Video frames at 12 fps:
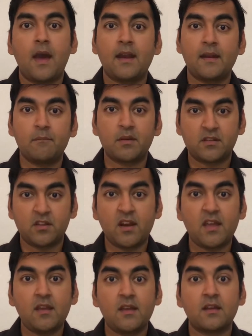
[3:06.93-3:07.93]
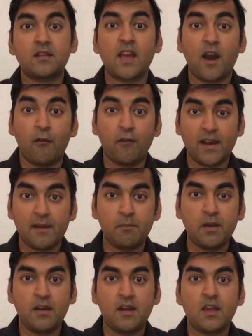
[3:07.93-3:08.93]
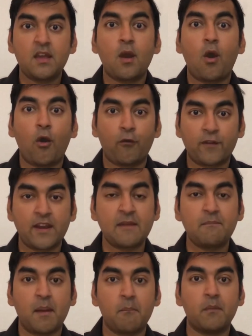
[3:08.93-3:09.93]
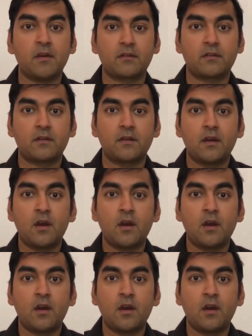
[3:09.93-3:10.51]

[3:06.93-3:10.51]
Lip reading: And number 3, the availability of team members.